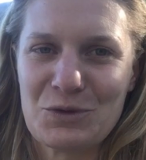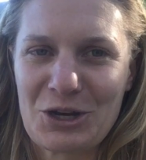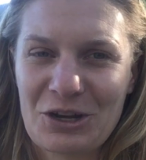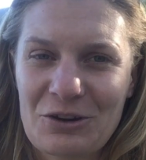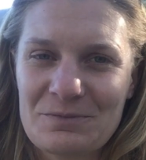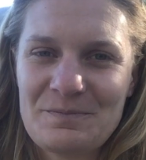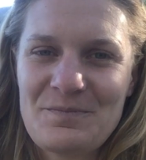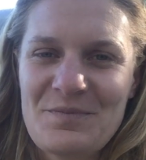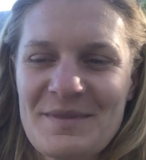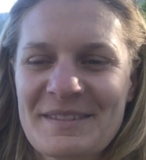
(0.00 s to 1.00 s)
to work.
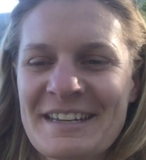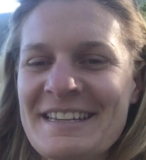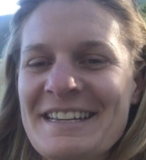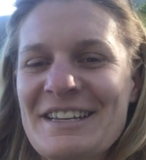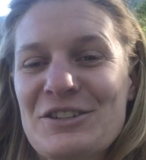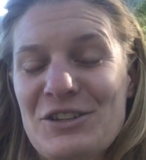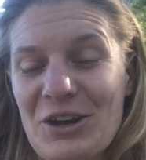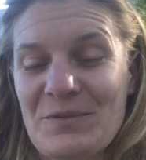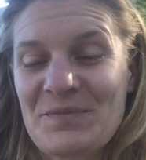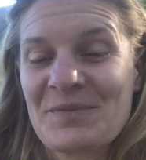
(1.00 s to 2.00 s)

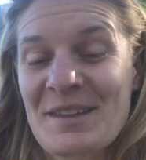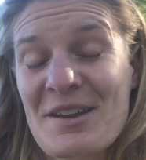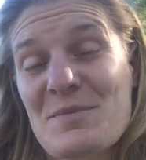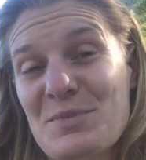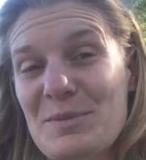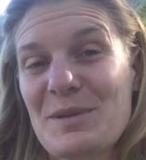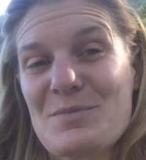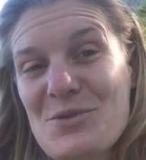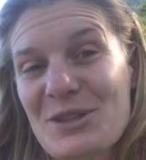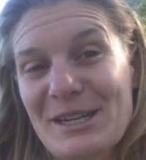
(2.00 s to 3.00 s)
So, probably
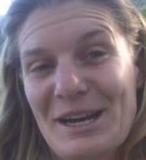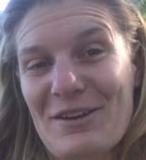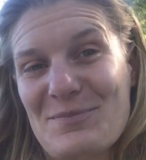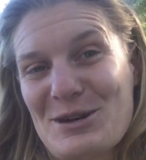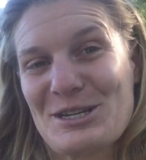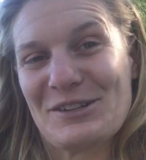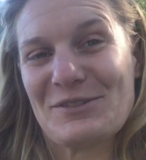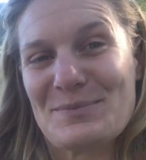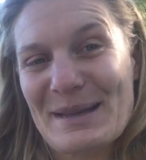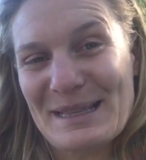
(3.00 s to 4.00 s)
more than enough preaching
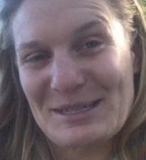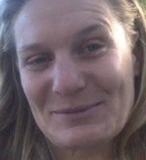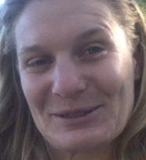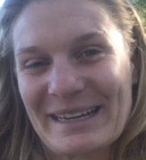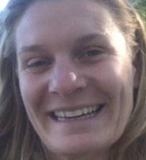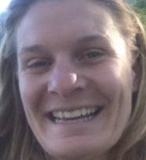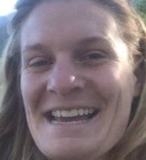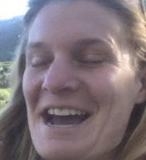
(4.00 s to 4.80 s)
from me this morning.